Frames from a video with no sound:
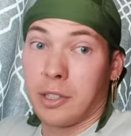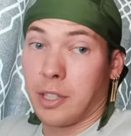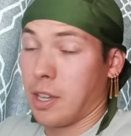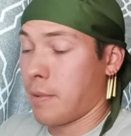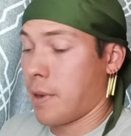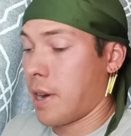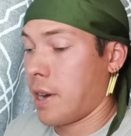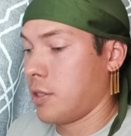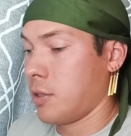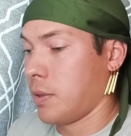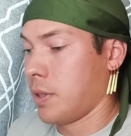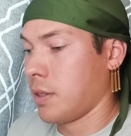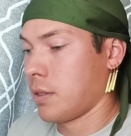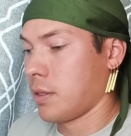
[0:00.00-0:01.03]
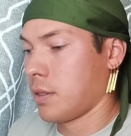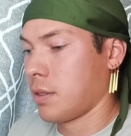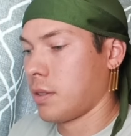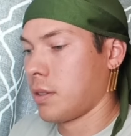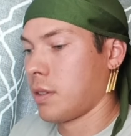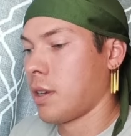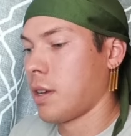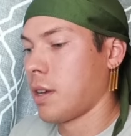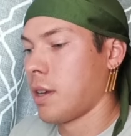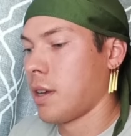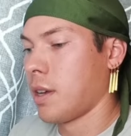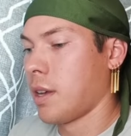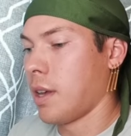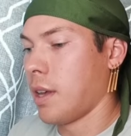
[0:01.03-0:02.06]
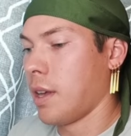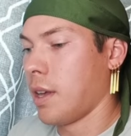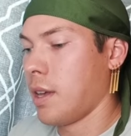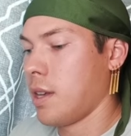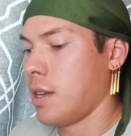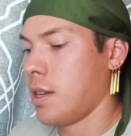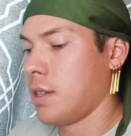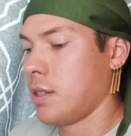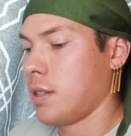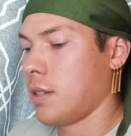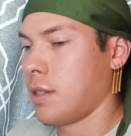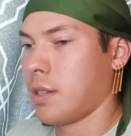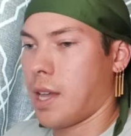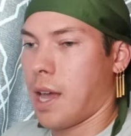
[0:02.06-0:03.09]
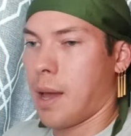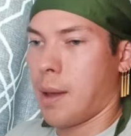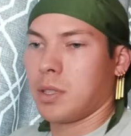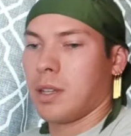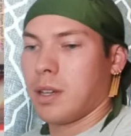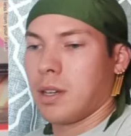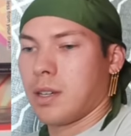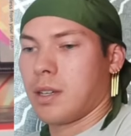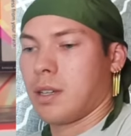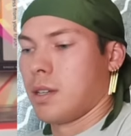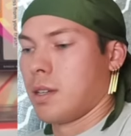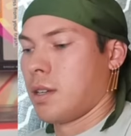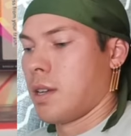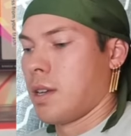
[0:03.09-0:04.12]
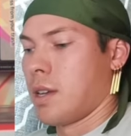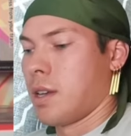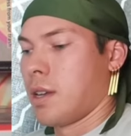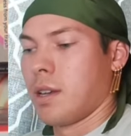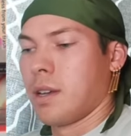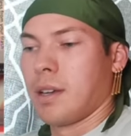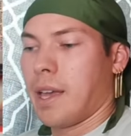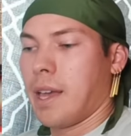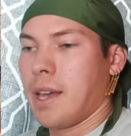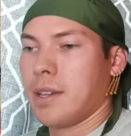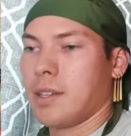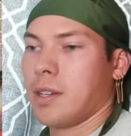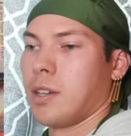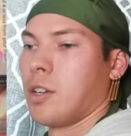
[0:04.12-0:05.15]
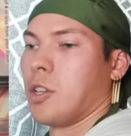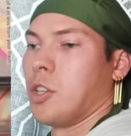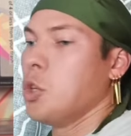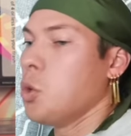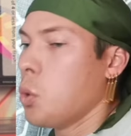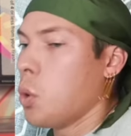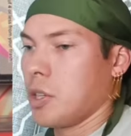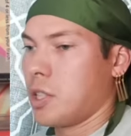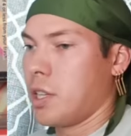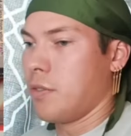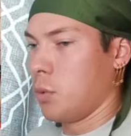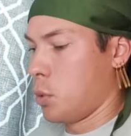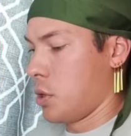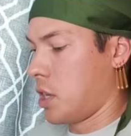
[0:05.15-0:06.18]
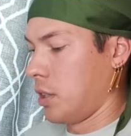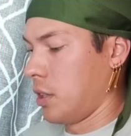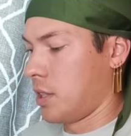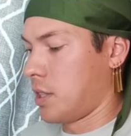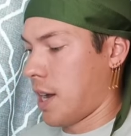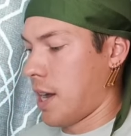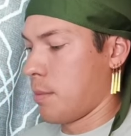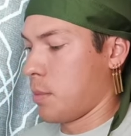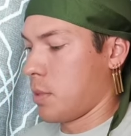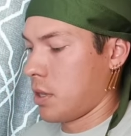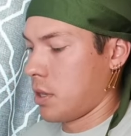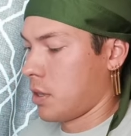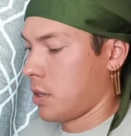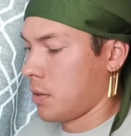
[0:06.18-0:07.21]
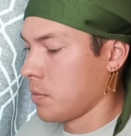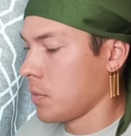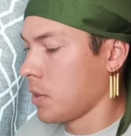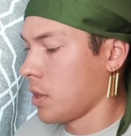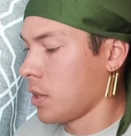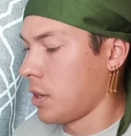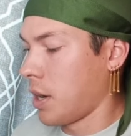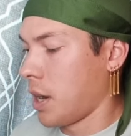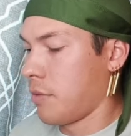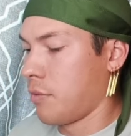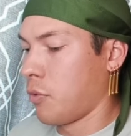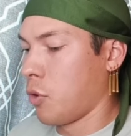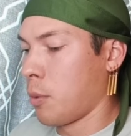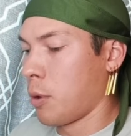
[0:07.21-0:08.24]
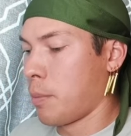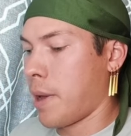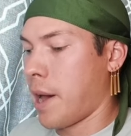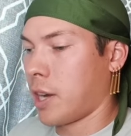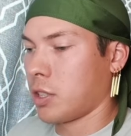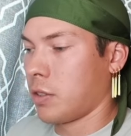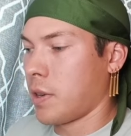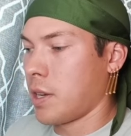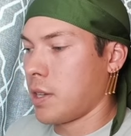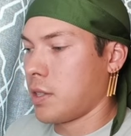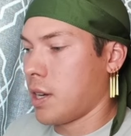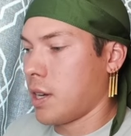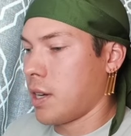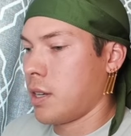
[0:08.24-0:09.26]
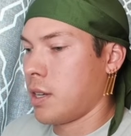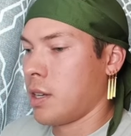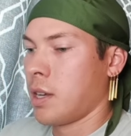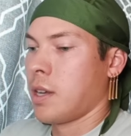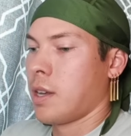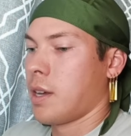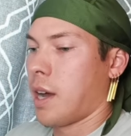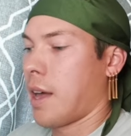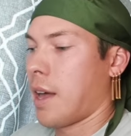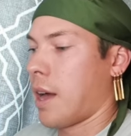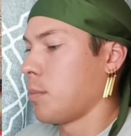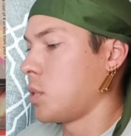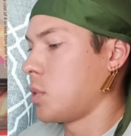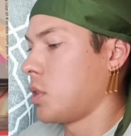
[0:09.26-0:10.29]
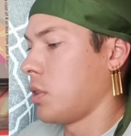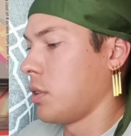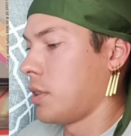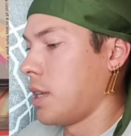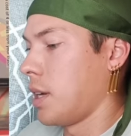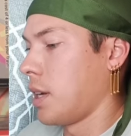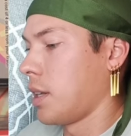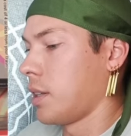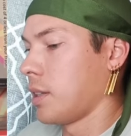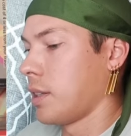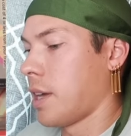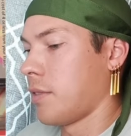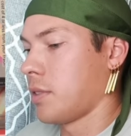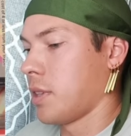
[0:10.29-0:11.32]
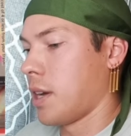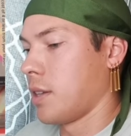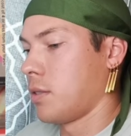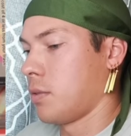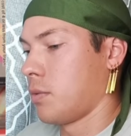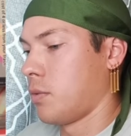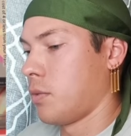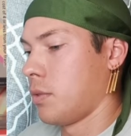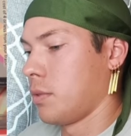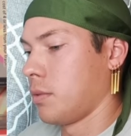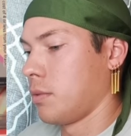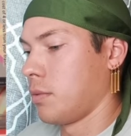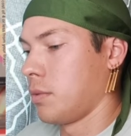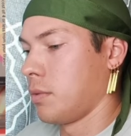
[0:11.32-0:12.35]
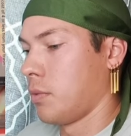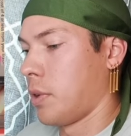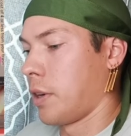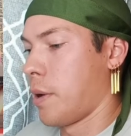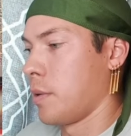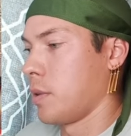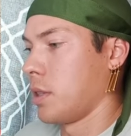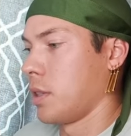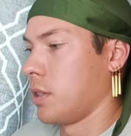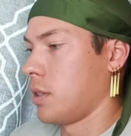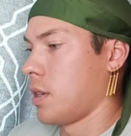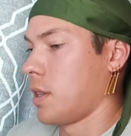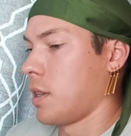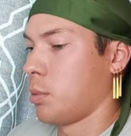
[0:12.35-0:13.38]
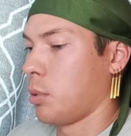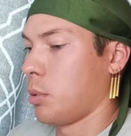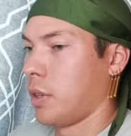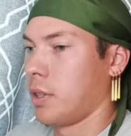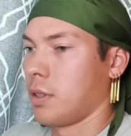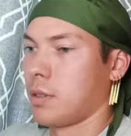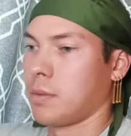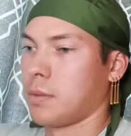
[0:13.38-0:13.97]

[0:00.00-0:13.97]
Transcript: Just get right into it. And Absalom, and you aren't even worth killing time. Alright, four more packs on the right side. I I'm still thinking the left side's running away with it at this point.